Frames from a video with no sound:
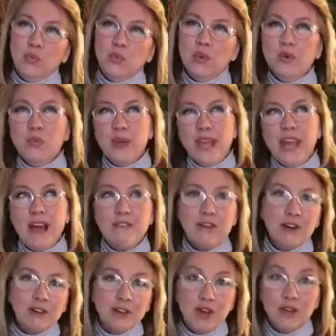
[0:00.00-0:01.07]
when we have
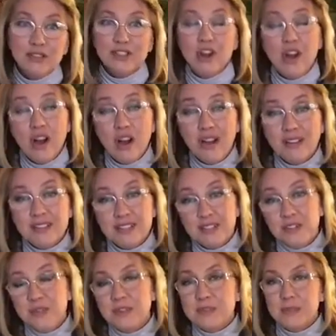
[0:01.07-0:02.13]
our long talks
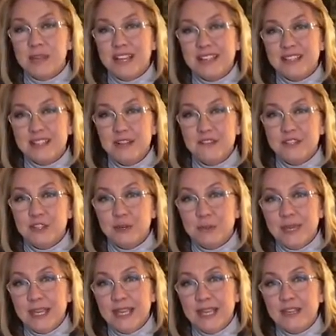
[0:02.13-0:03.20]
and you explain stuff to
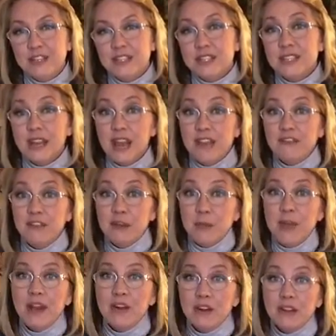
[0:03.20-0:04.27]
me." And she said, "I feel
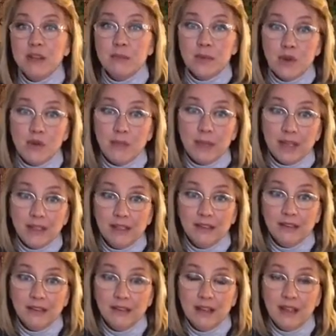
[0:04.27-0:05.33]
better in the moment.
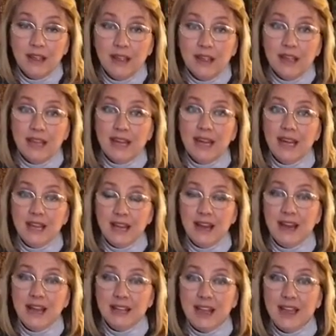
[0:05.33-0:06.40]
And
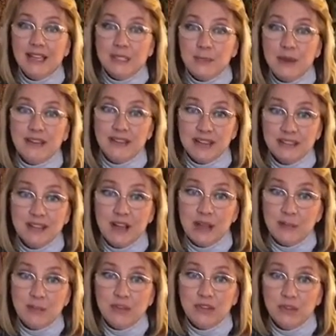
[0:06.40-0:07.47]
I like spending that
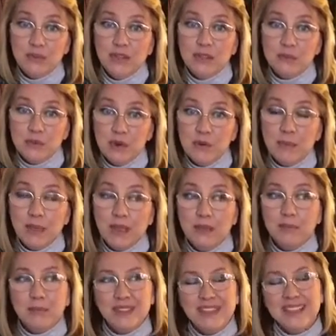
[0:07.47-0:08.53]
time with you in the
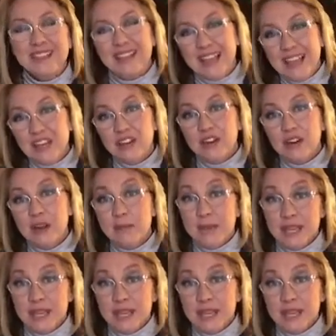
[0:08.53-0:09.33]
moment. But then later it